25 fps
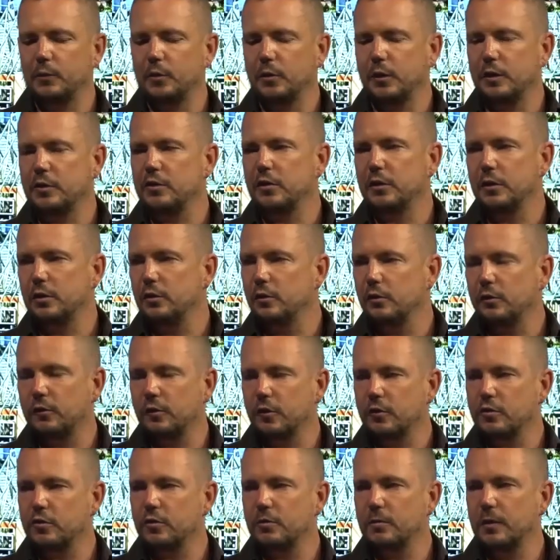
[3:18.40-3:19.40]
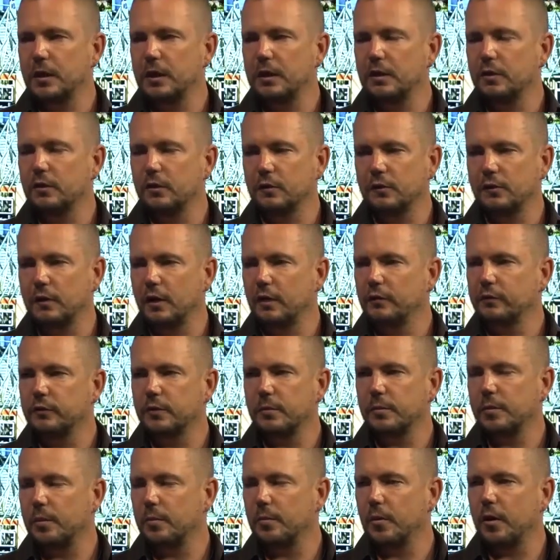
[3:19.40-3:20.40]
do you actually use social media yourself
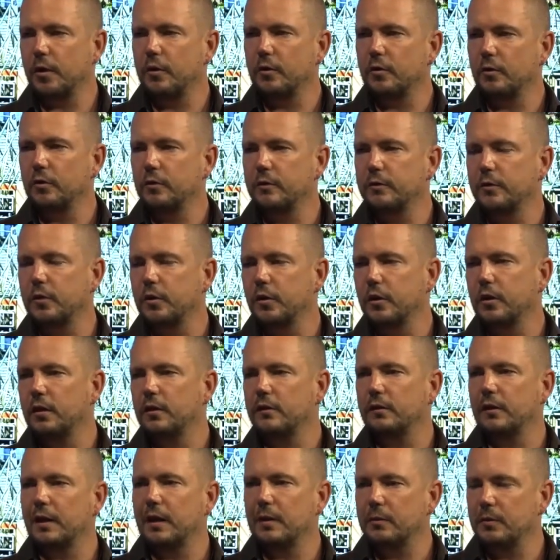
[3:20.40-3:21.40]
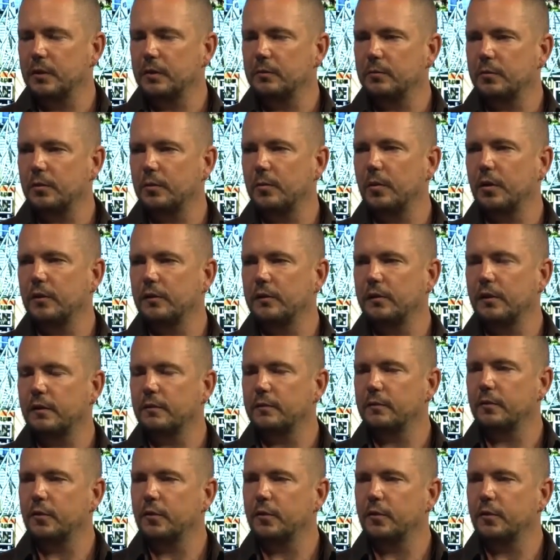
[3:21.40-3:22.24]
to promote, or have you got a team that promotes that